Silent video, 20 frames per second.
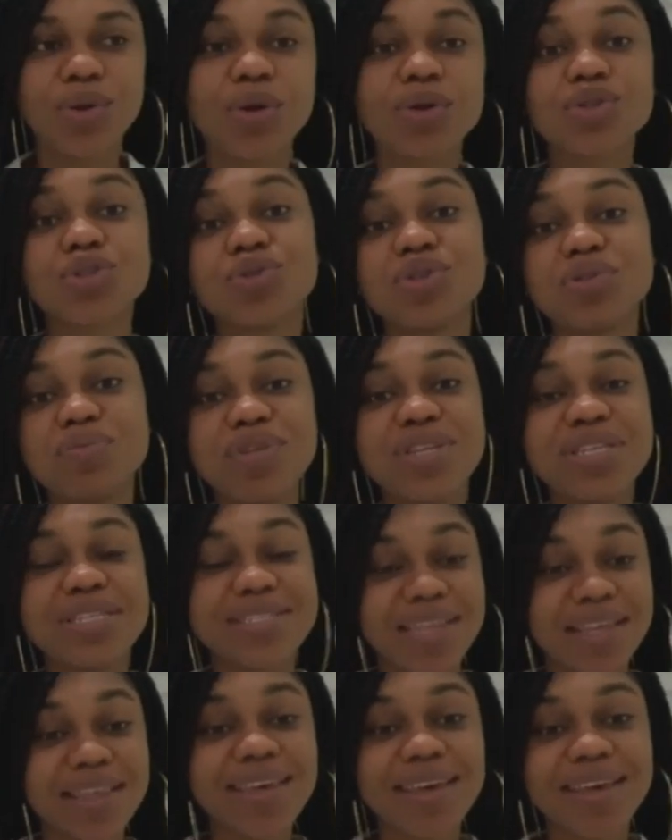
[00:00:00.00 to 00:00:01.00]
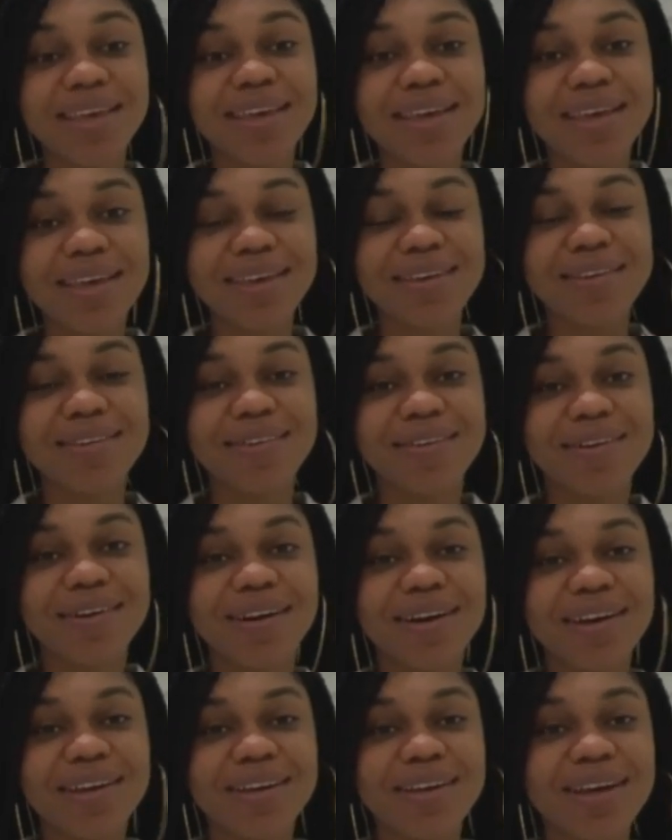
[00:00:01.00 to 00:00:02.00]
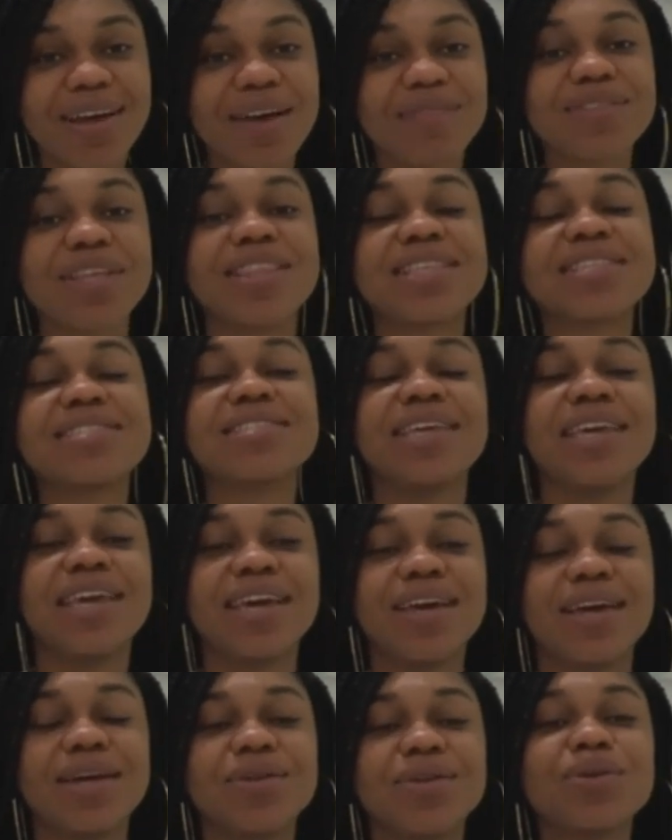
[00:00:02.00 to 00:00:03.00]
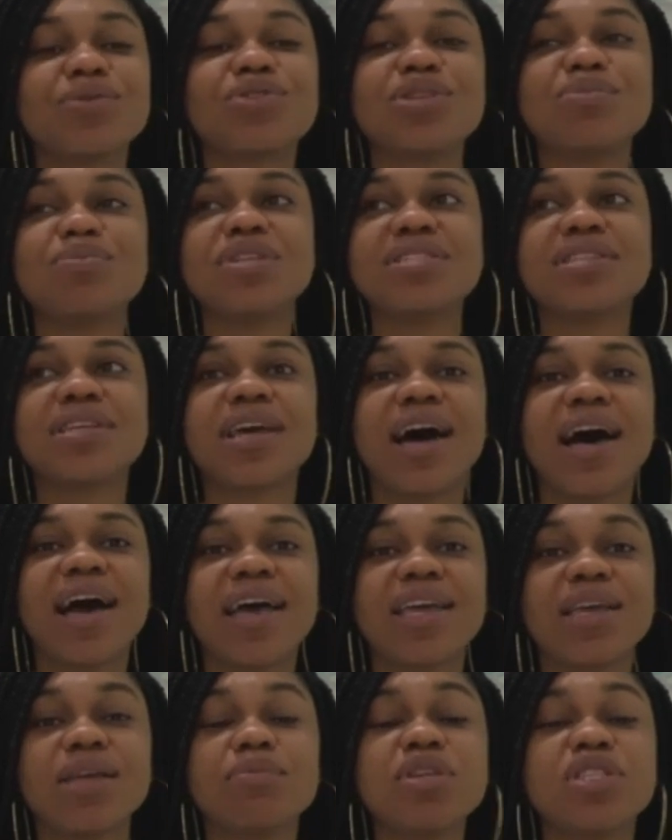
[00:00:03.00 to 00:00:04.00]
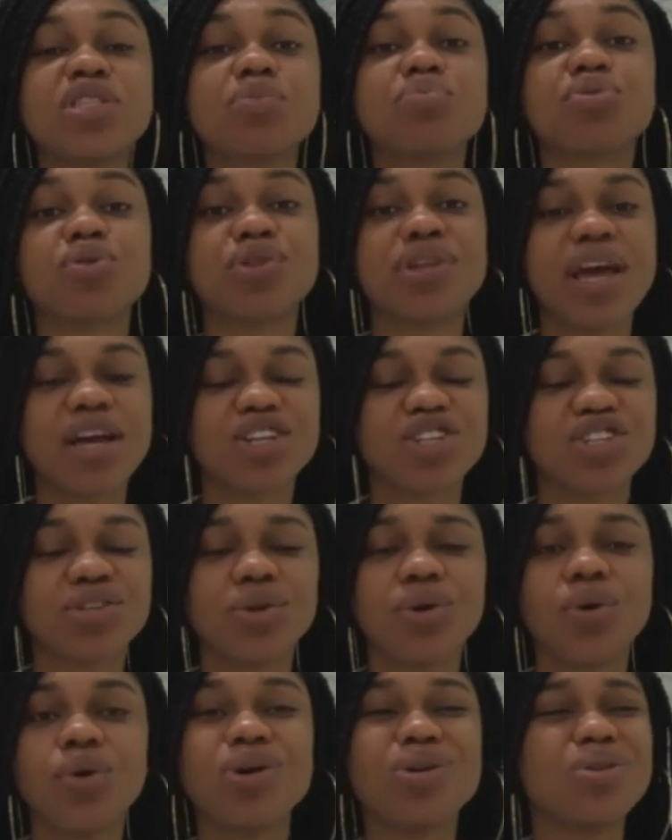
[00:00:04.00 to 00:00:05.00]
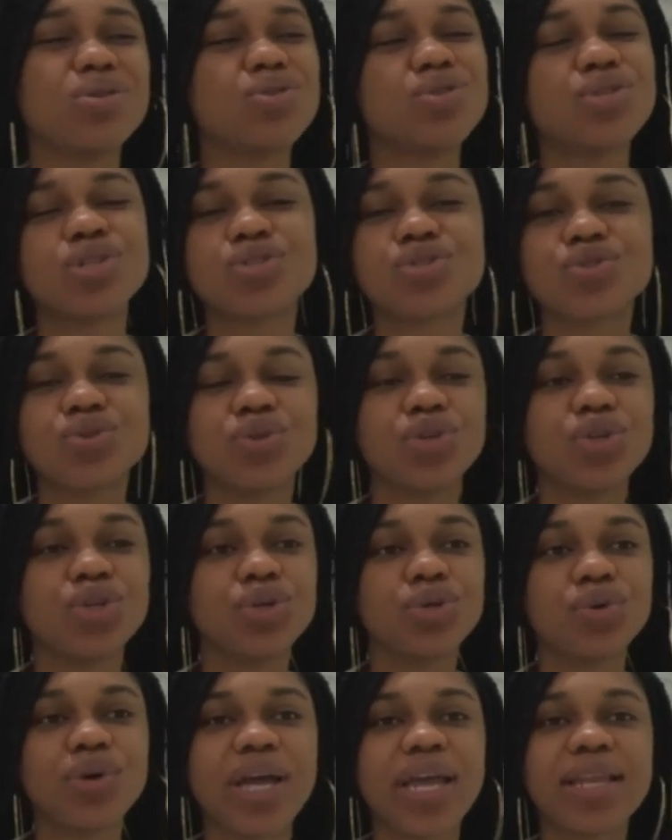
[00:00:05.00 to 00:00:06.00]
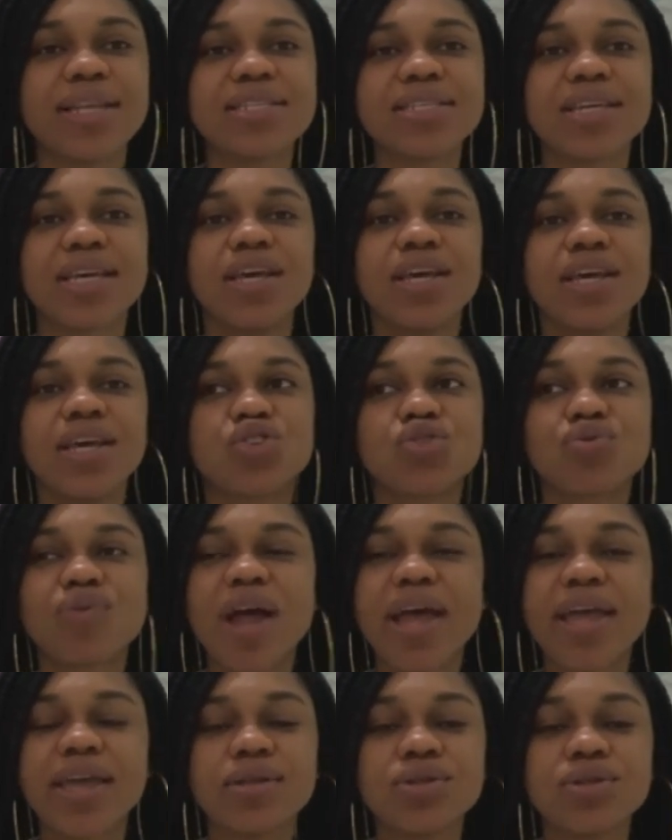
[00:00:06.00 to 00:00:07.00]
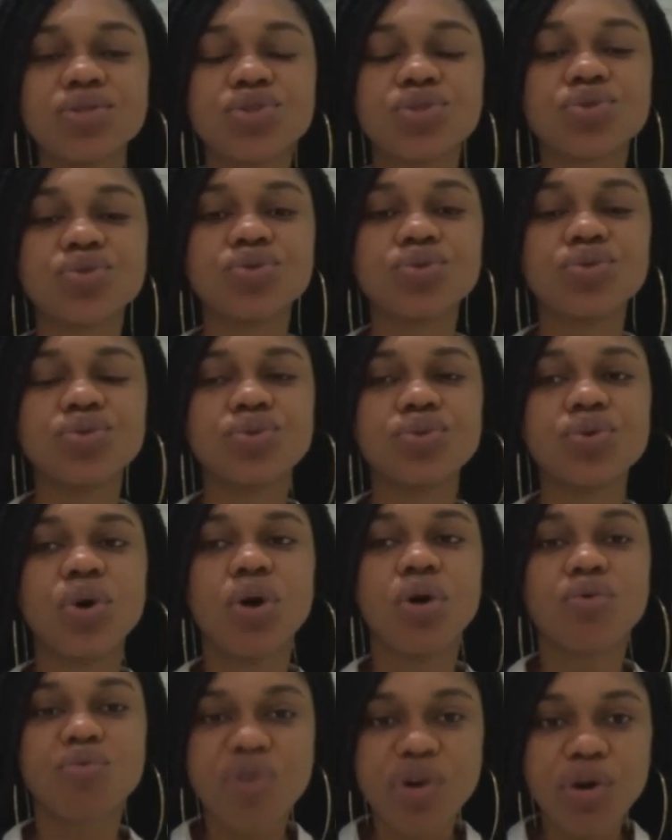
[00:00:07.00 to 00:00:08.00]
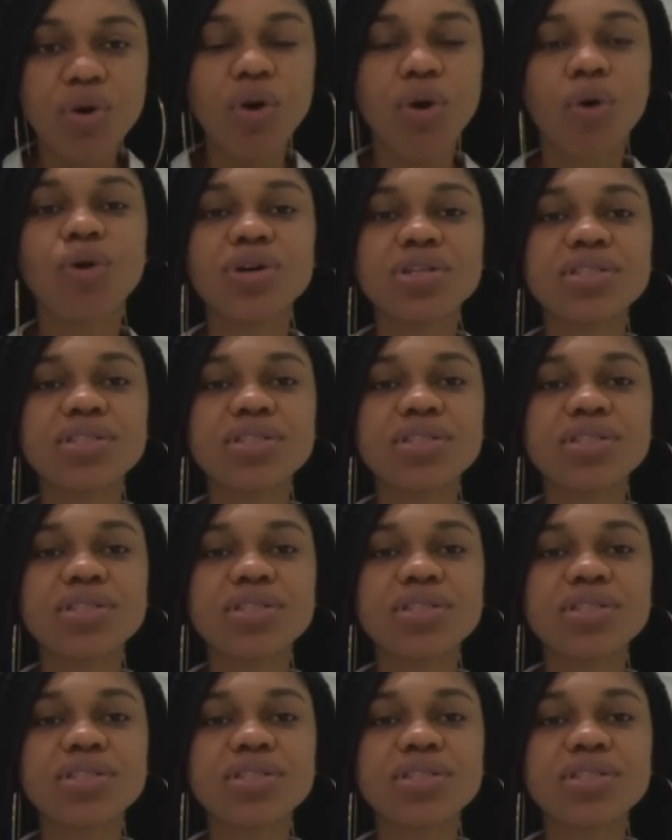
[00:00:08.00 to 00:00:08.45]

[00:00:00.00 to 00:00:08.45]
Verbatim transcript: doing music you know, uh, after this year, not doing music, I in music production, going into the studio and trying to record